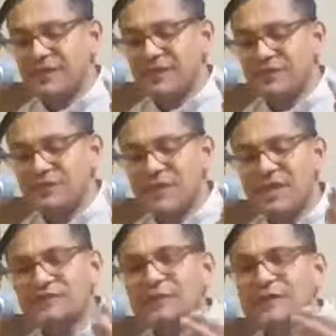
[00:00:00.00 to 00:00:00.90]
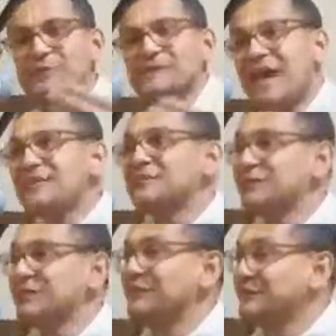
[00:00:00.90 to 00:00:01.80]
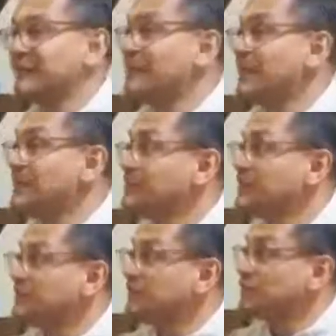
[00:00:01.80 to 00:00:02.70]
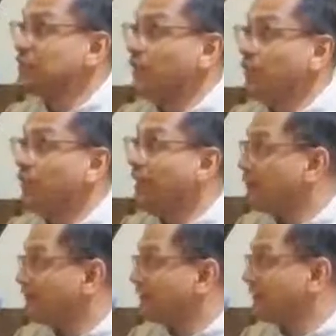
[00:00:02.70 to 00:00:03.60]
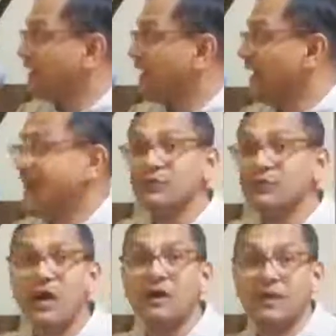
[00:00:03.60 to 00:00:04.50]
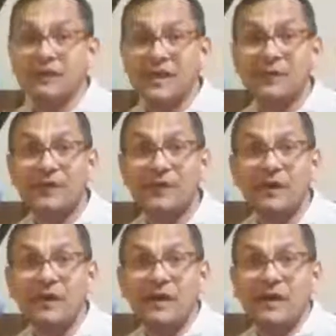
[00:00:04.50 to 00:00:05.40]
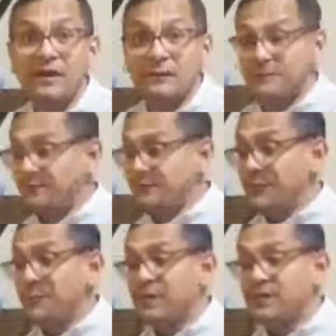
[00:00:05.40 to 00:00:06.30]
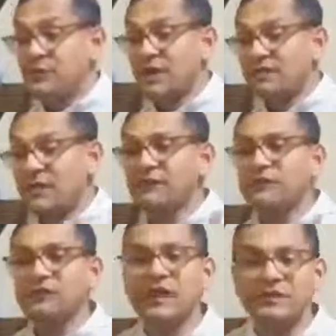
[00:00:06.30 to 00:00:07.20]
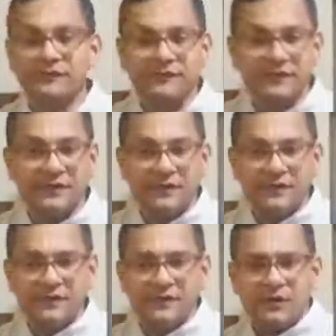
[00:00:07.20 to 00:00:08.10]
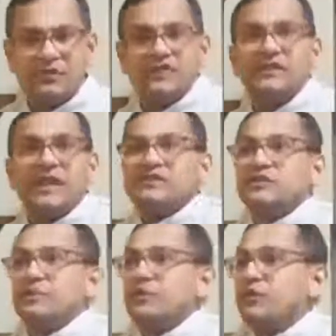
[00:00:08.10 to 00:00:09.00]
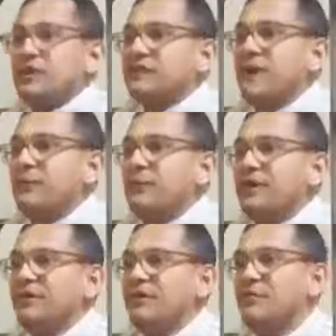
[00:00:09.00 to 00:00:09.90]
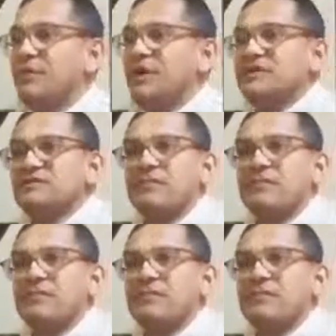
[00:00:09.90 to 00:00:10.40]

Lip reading: he was actually, if you think about it, he was listening to a whole Bhagavad. I don't know how long that went on, but at the end of your life, because nothing else is important at that point. Your money doesn't